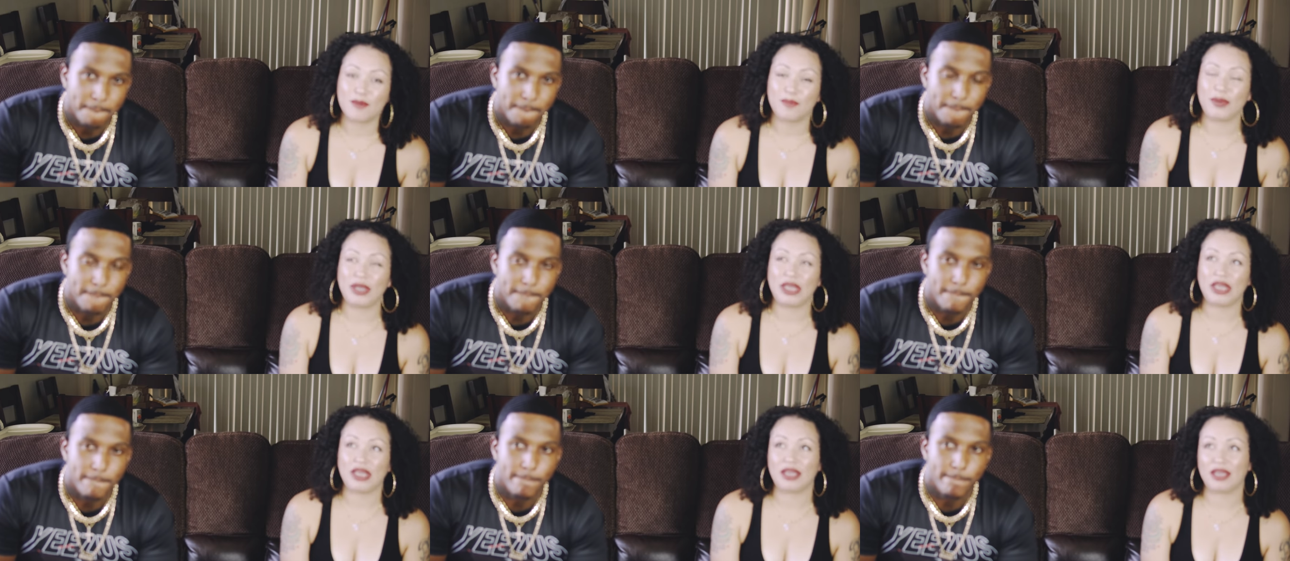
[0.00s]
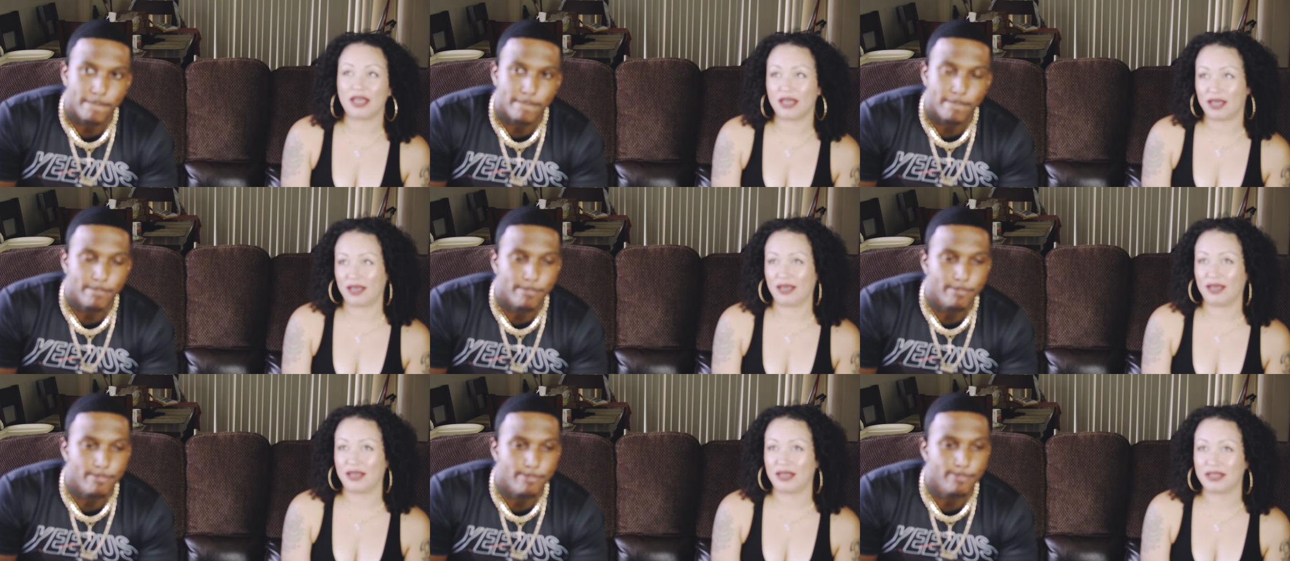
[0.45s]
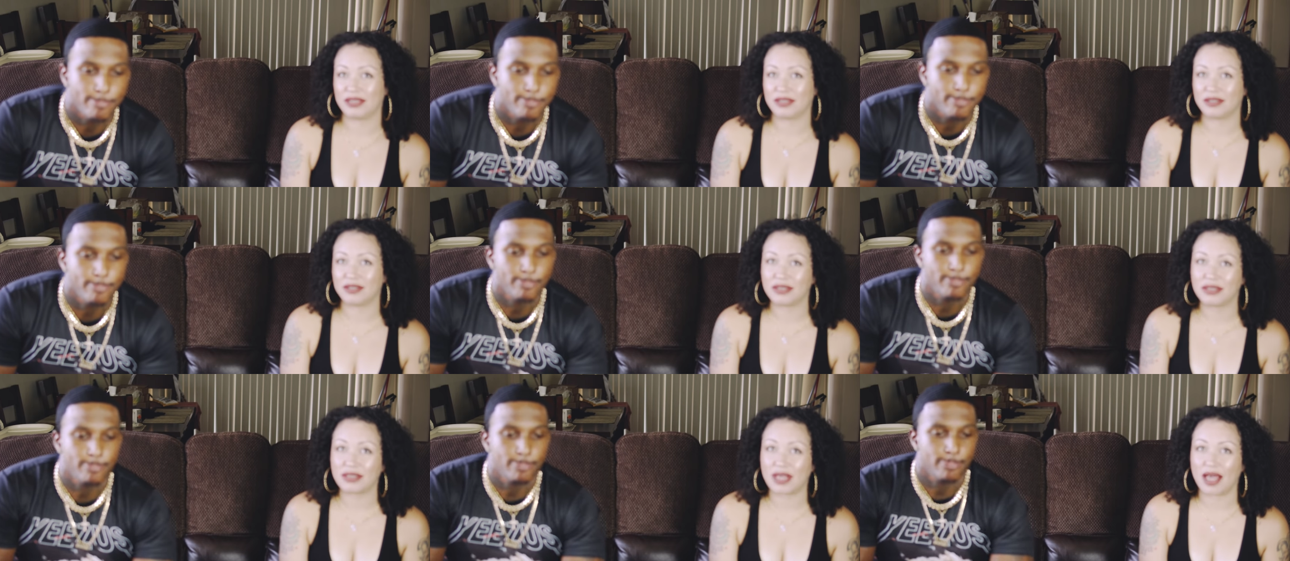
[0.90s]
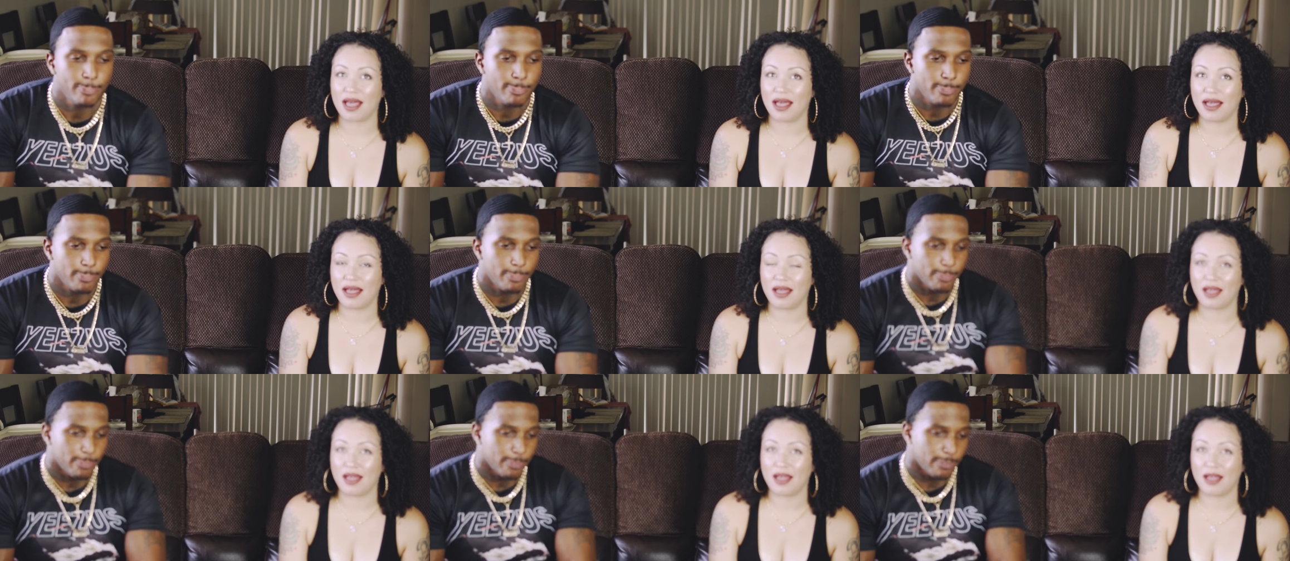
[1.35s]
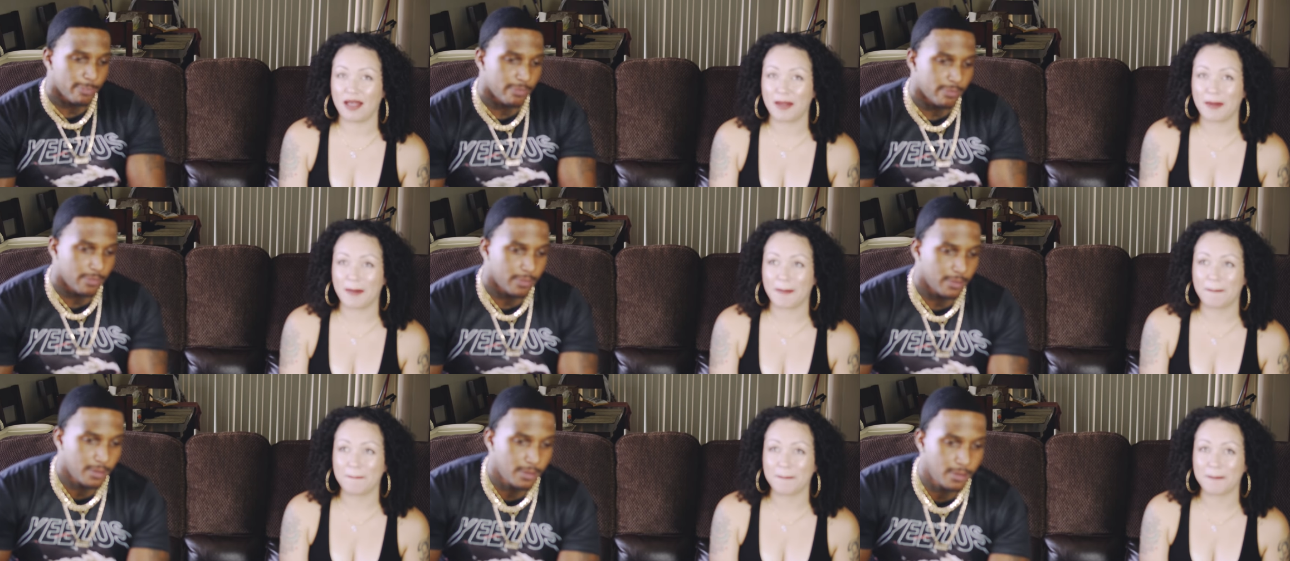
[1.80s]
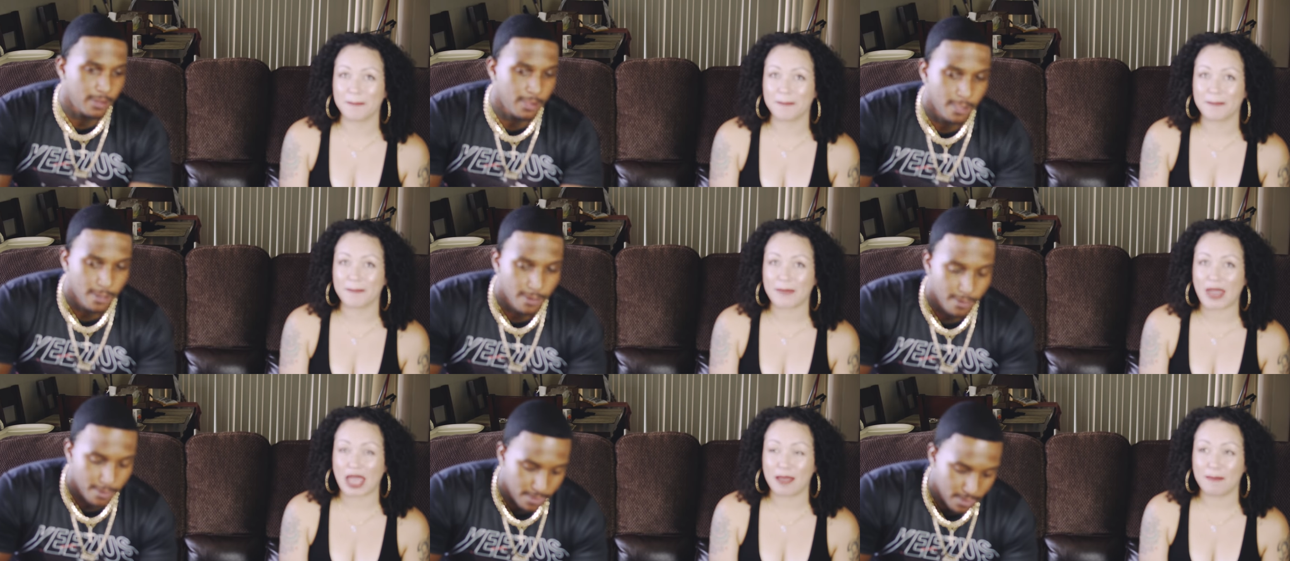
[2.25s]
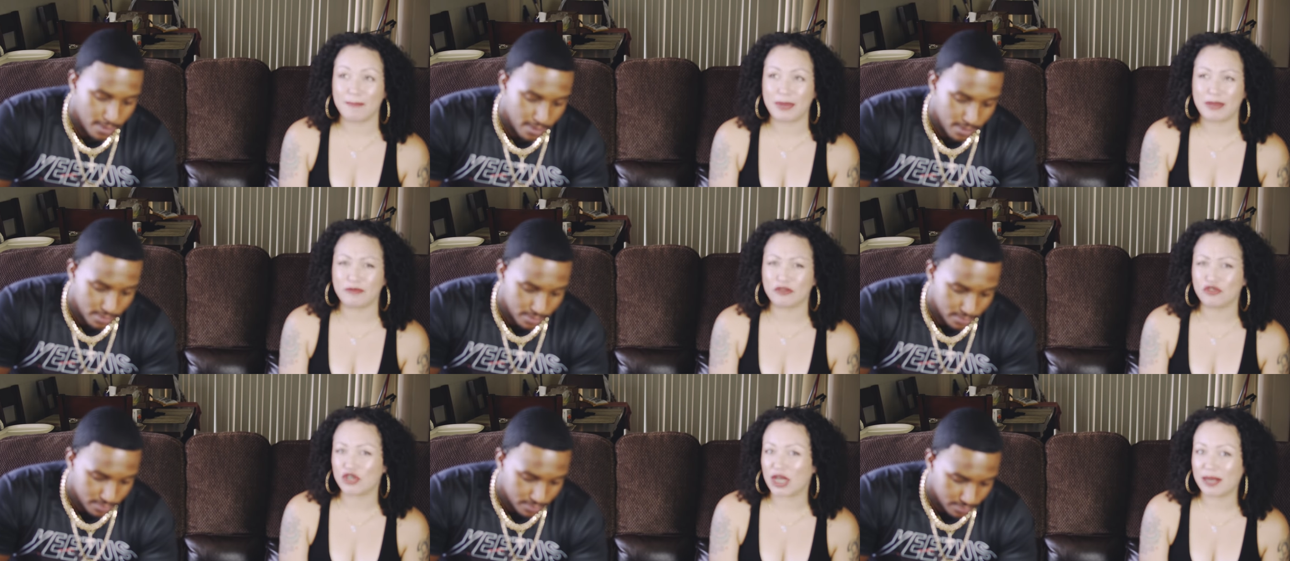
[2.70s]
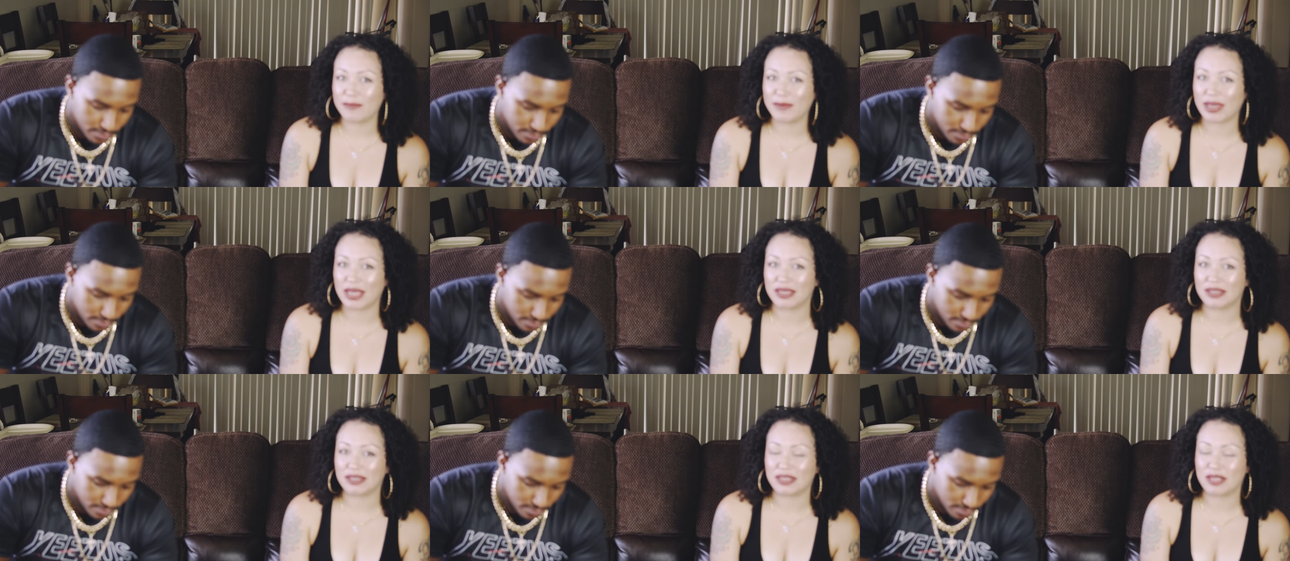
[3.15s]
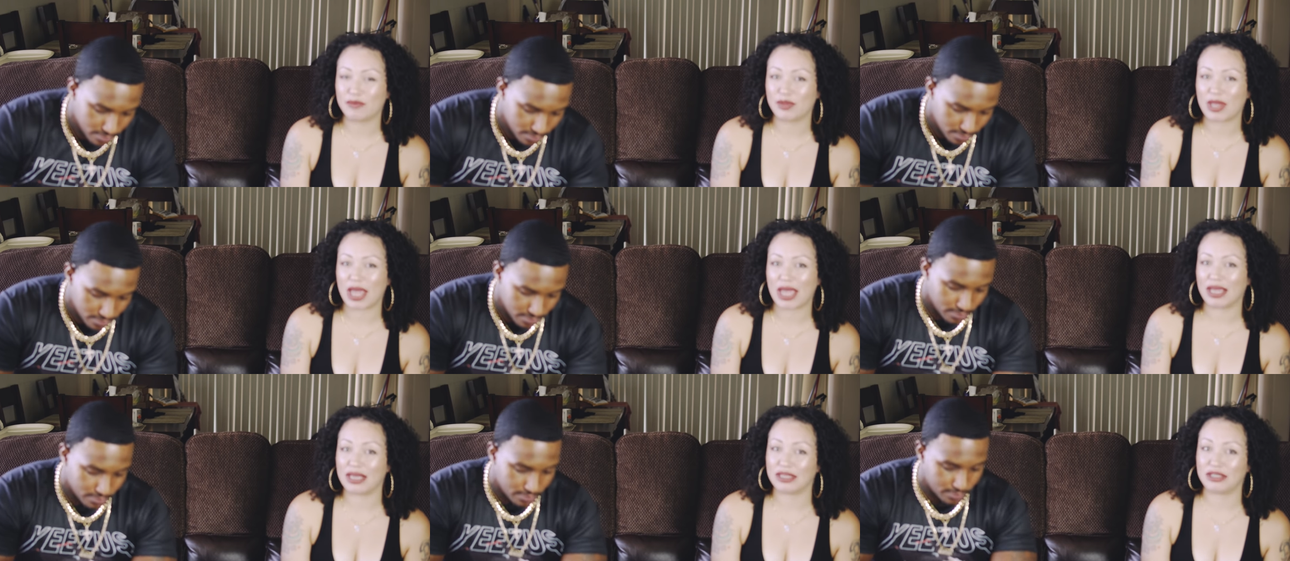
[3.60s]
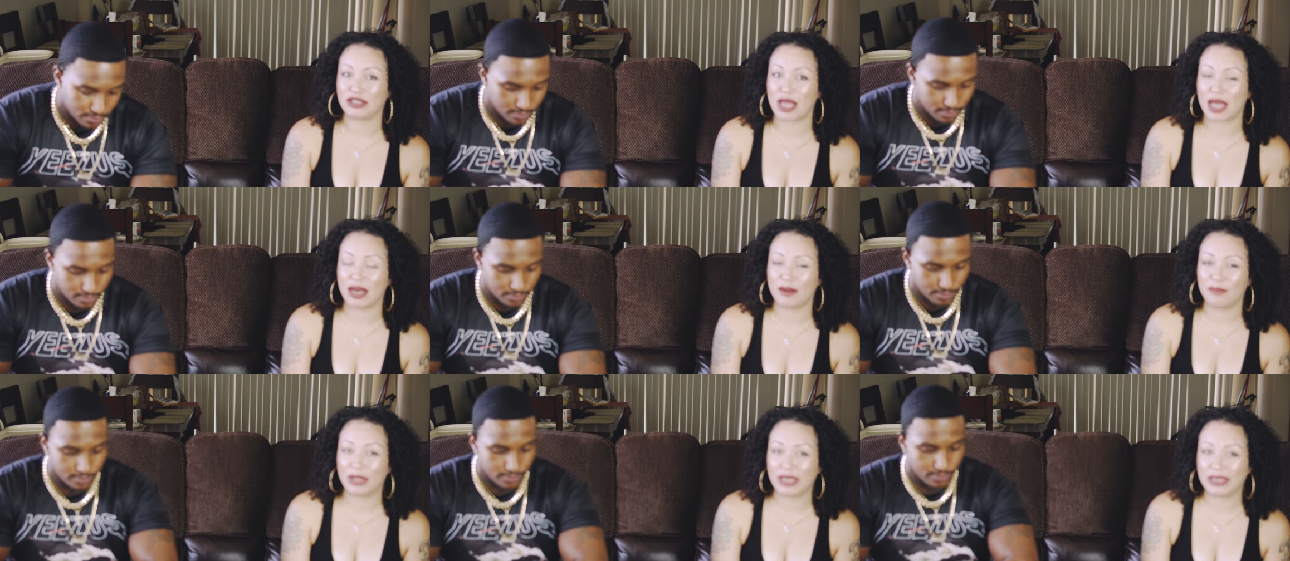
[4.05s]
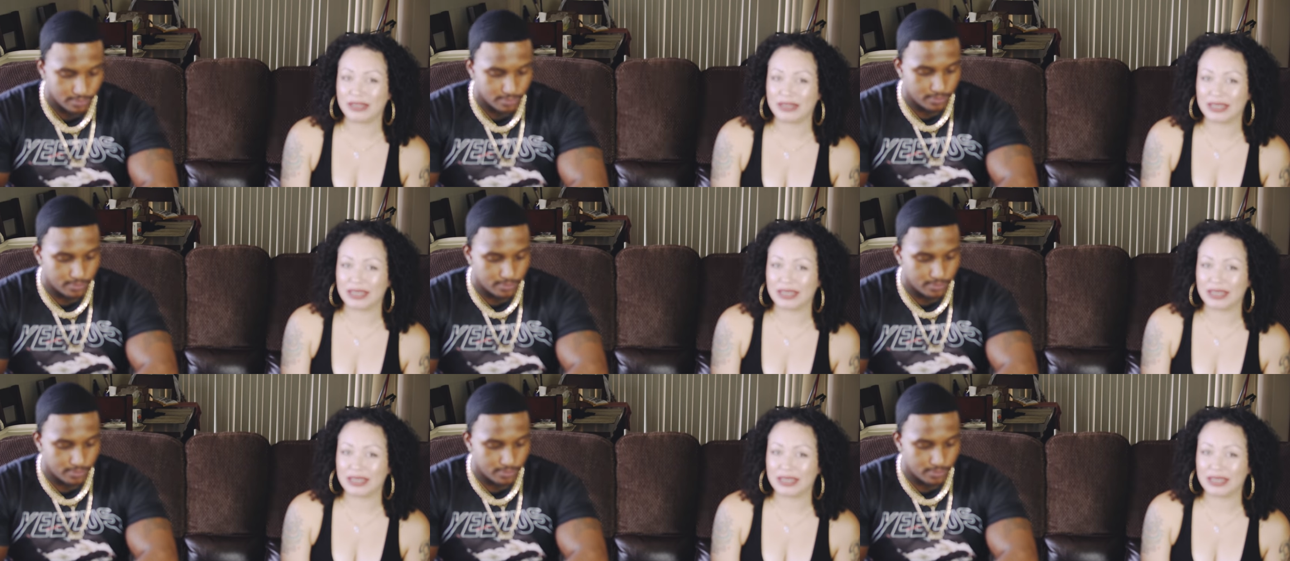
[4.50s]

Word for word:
Speaker 1: Because people try to make it seem like it's not a big